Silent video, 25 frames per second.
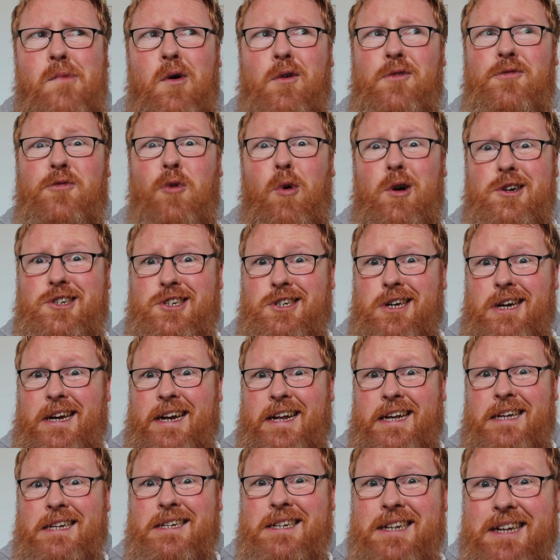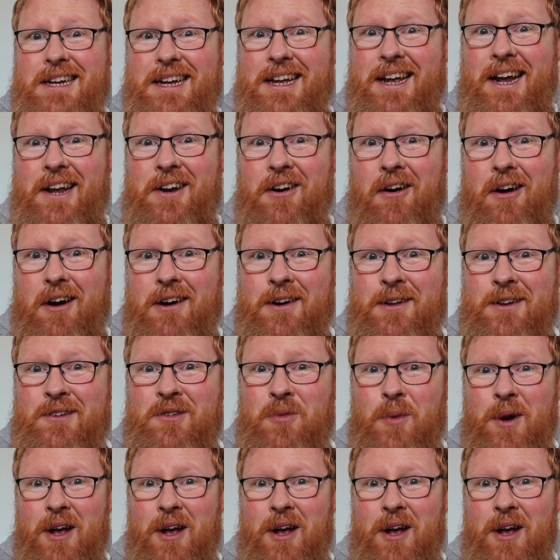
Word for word: Unfortunately, in Ireland,